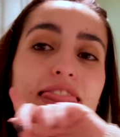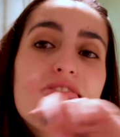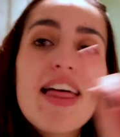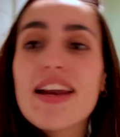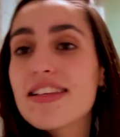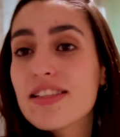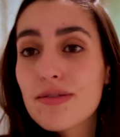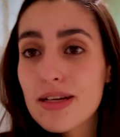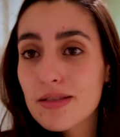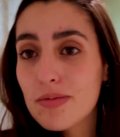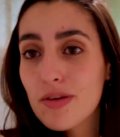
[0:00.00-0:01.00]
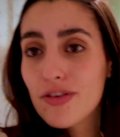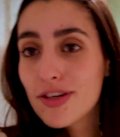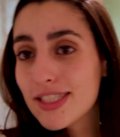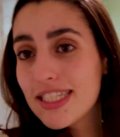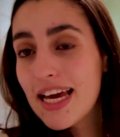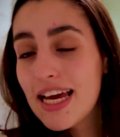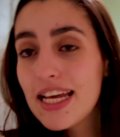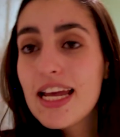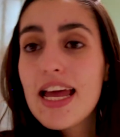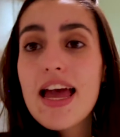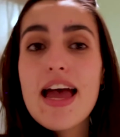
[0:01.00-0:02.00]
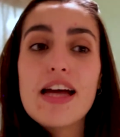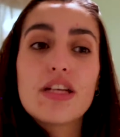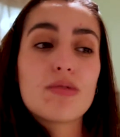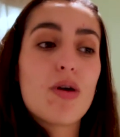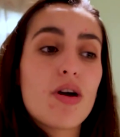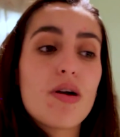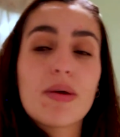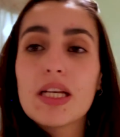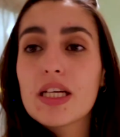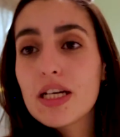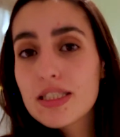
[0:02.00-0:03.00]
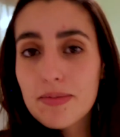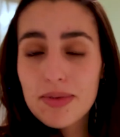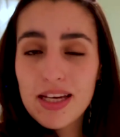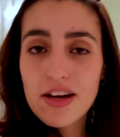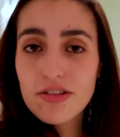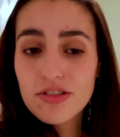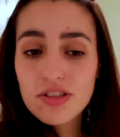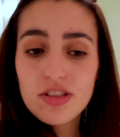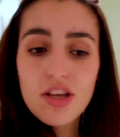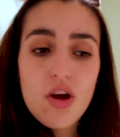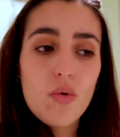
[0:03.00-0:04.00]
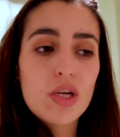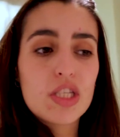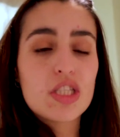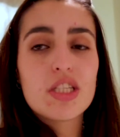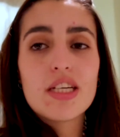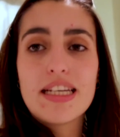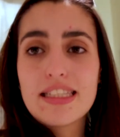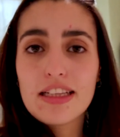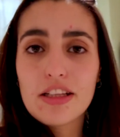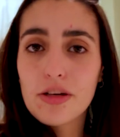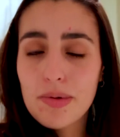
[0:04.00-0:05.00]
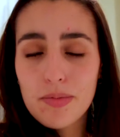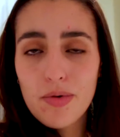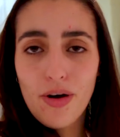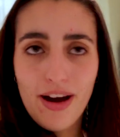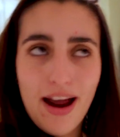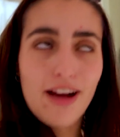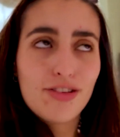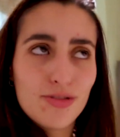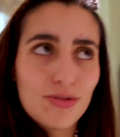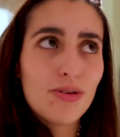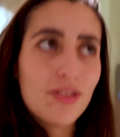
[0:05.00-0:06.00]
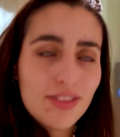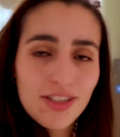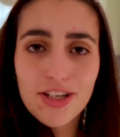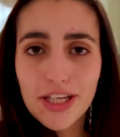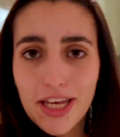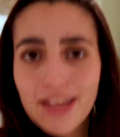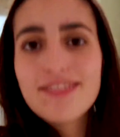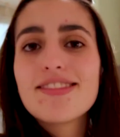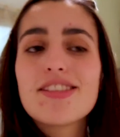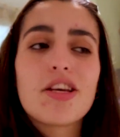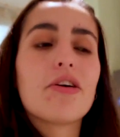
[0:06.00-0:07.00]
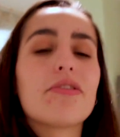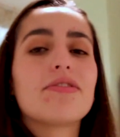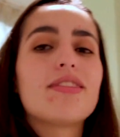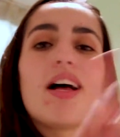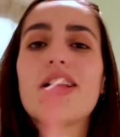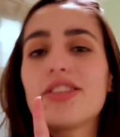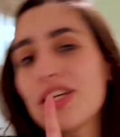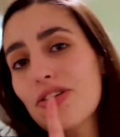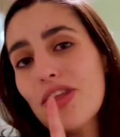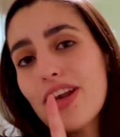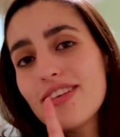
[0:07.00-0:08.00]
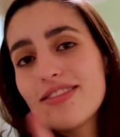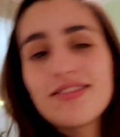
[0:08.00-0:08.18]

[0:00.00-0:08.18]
that is the recipe for today, and tomorrow I'm gonna cook something else, which is a little bit more actual cooking. So I'll see you then.